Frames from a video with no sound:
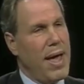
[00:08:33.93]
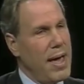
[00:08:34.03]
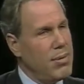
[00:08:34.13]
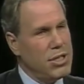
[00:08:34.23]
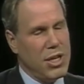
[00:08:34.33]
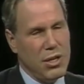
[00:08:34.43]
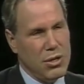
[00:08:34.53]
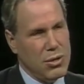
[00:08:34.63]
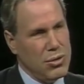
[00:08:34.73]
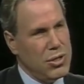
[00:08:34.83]
ABC
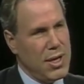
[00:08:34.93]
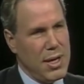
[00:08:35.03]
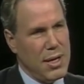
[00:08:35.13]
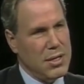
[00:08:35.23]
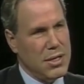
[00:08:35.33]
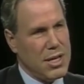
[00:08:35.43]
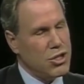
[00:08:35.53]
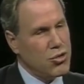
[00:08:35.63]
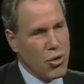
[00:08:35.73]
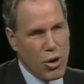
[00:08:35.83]
News is as
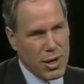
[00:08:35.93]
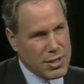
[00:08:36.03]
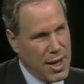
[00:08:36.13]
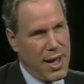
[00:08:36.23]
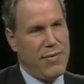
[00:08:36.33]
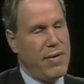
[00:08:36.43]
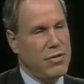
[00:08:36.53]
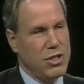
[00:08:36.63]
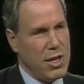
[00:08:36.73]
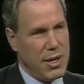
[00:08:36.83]
strong as I've
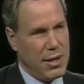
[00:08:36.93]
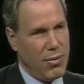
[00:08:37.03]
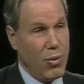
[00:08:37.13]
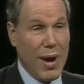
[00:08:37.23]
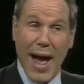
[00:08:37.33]
ever seen it. When